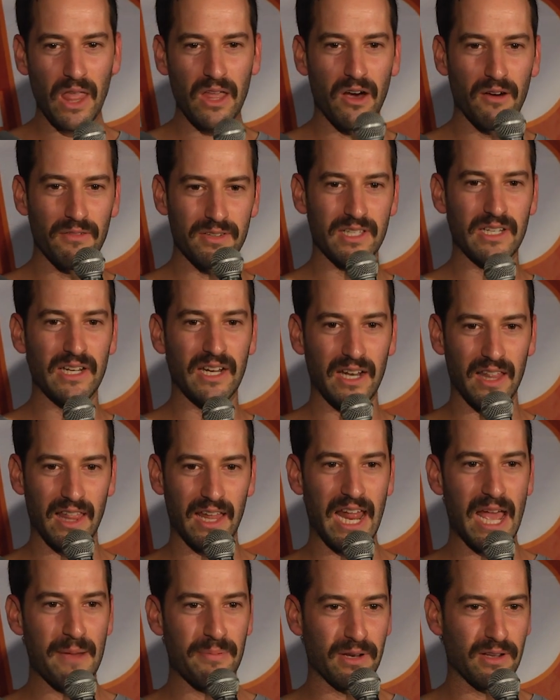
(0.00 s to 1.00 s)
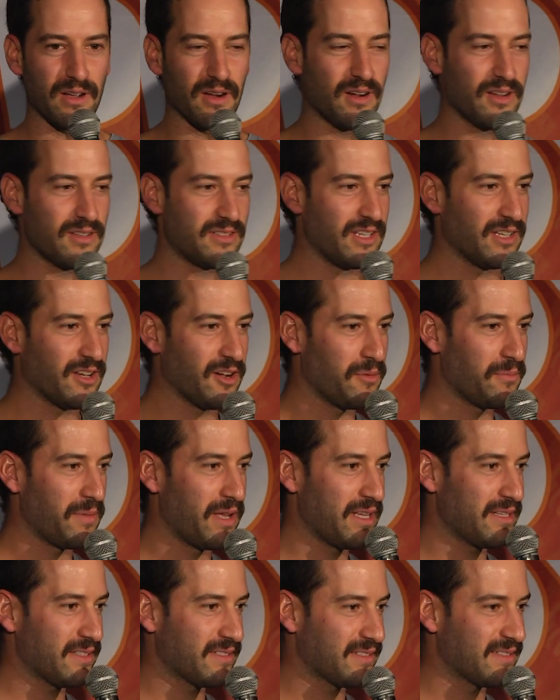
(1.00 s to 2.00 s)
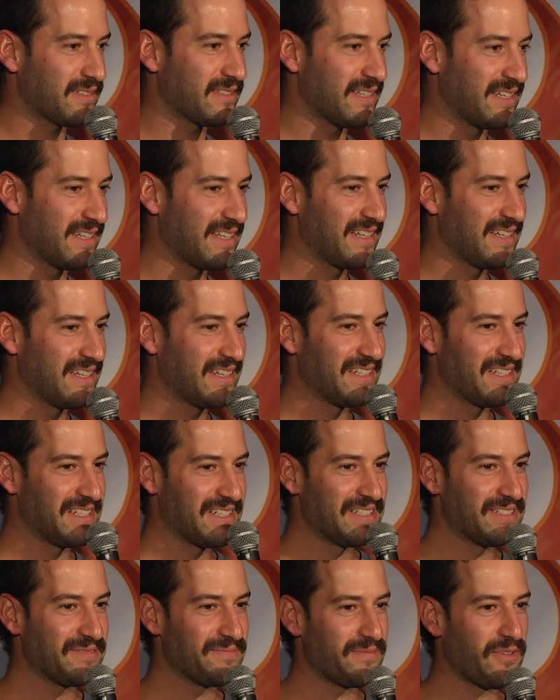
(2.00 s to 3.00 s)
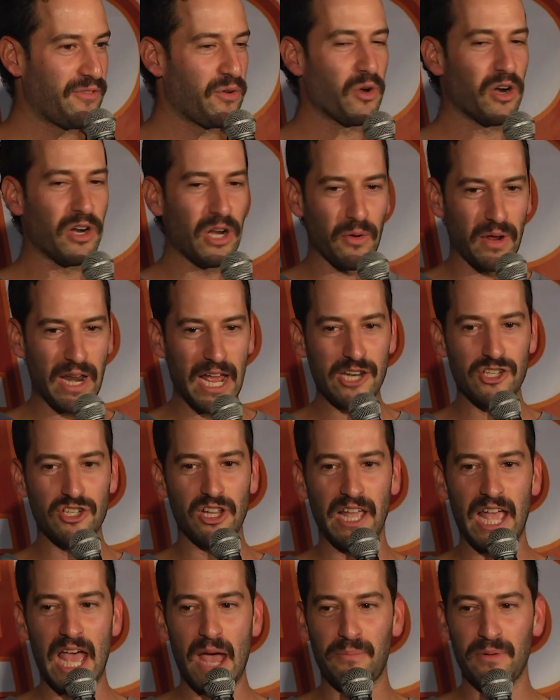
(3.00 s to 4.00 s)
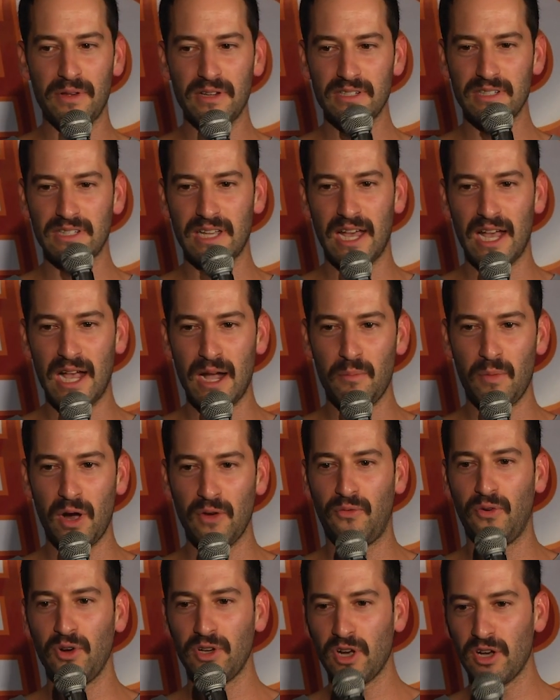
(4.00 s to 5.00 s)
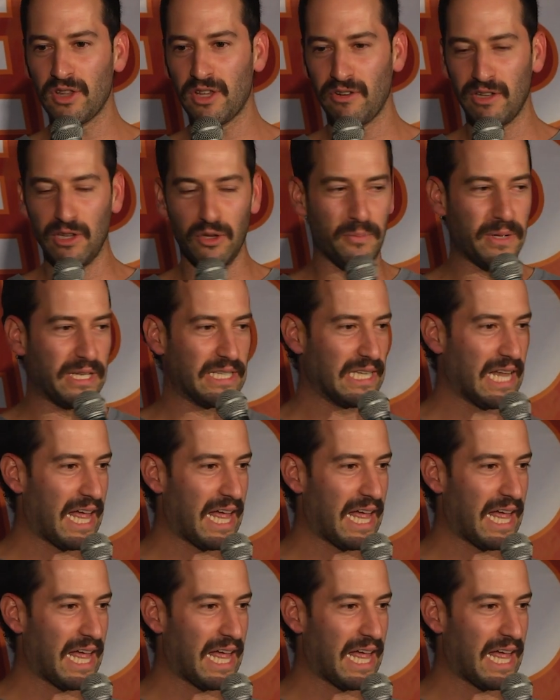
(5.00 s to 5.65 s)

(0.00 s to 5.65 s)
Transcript: Obviously none of that happened, guys. You got me. If you want to know what actually happened, my foot got there a little bit